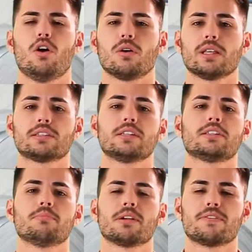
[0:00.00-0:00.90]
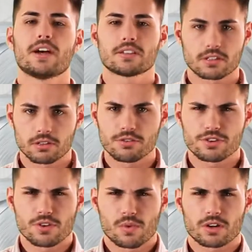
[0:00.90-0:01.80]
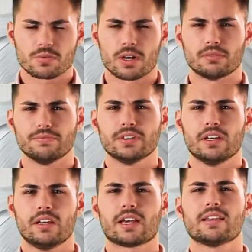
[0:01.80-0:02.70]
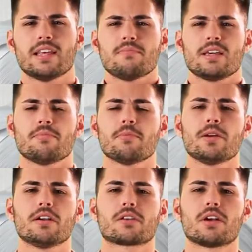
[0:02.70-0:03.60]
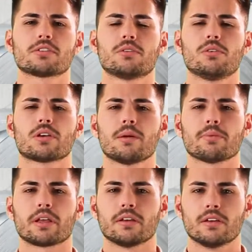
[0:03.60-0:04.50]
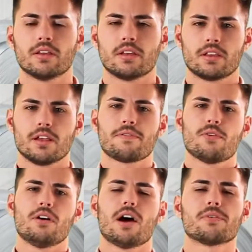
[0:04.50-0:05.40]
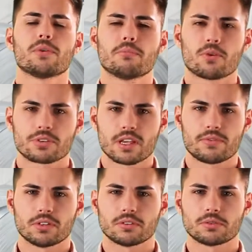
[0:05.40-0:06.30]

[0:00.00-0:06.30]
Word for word: Or let's say somebody finds a solution that works well. It can then be implemented across the whole company, therefore offering more savings.